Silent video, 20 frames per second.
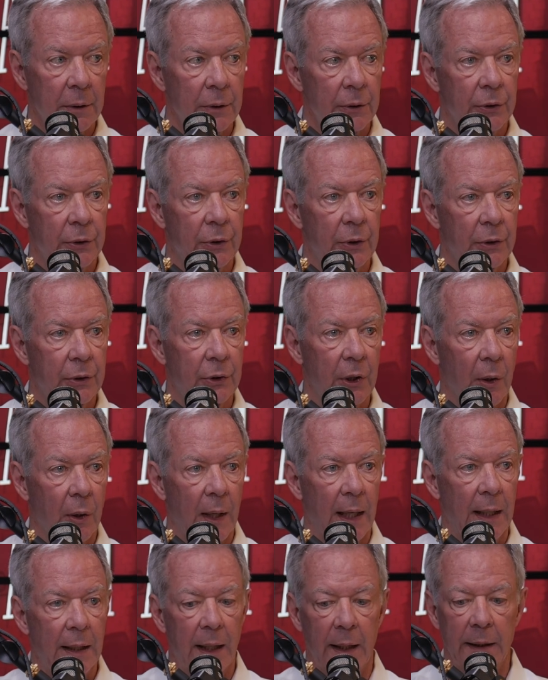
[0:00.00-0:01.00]
So
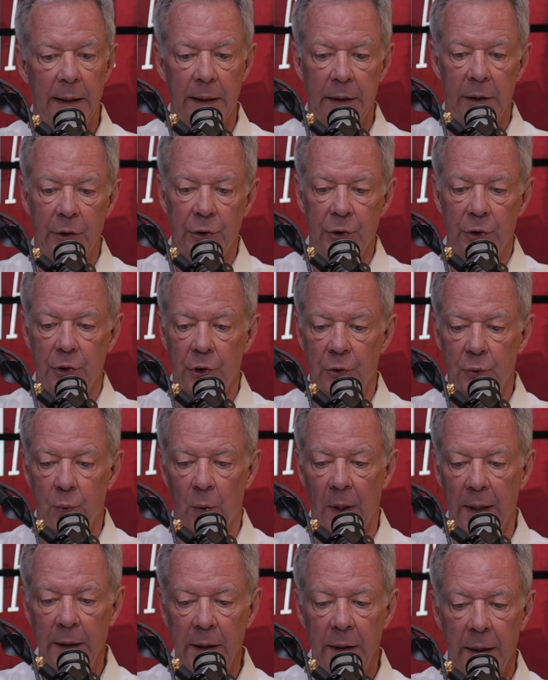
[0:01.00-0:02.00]
I, I think this is just
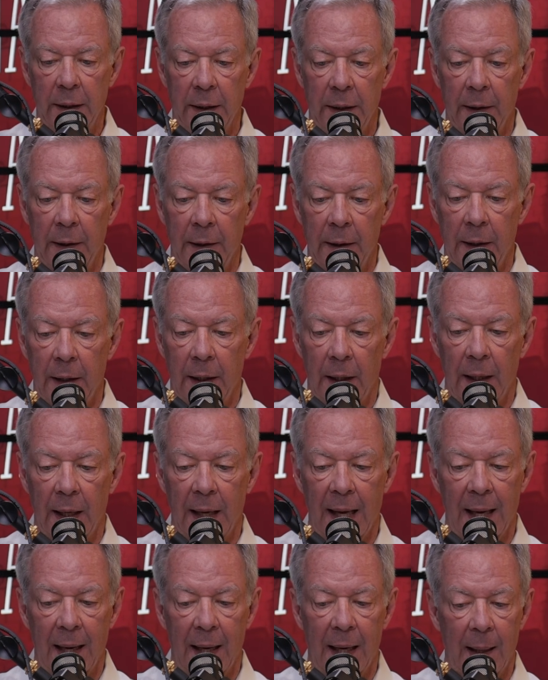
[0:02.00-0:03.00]
one uh,
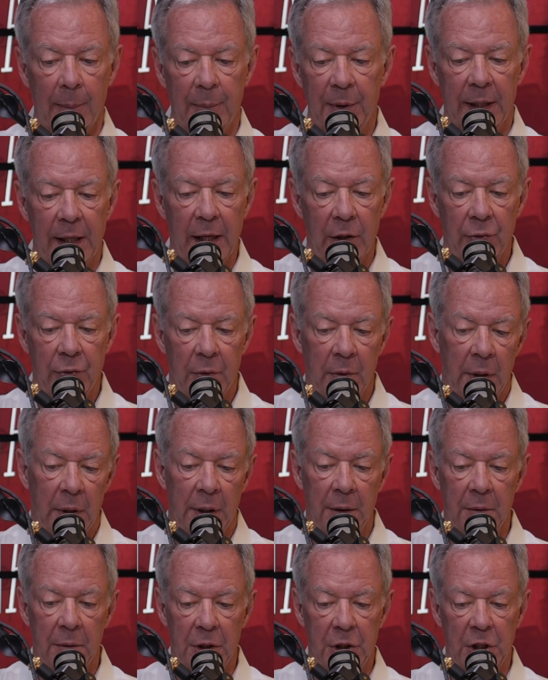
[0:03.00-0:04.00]
a- application.
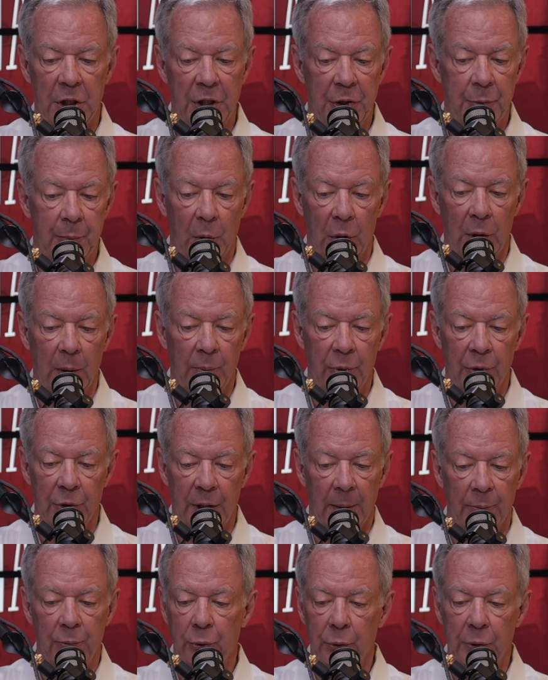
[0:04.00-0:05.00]
He, he's spoken
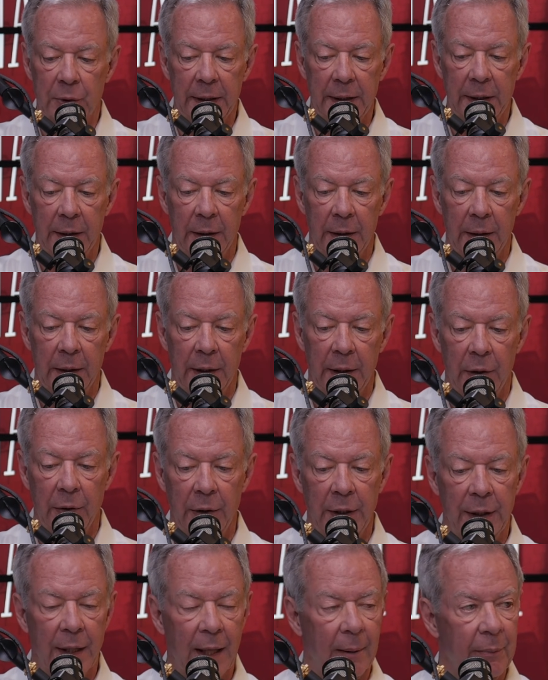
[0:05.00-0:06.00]
presumptuously. You
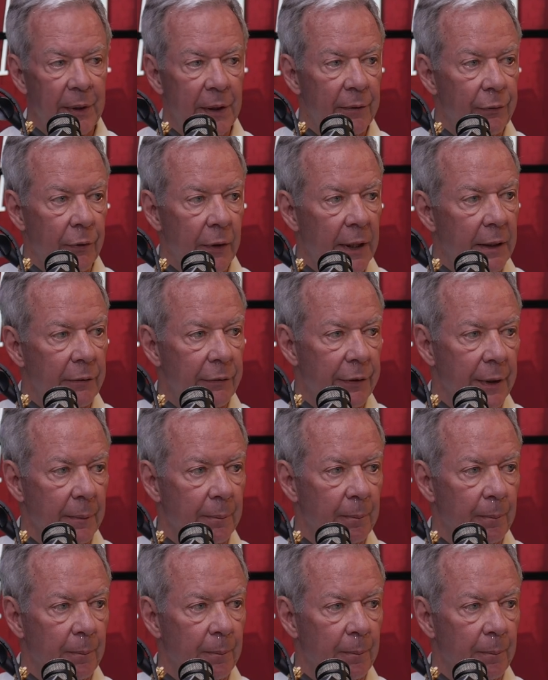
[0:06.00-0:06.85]
need not be afraid of him.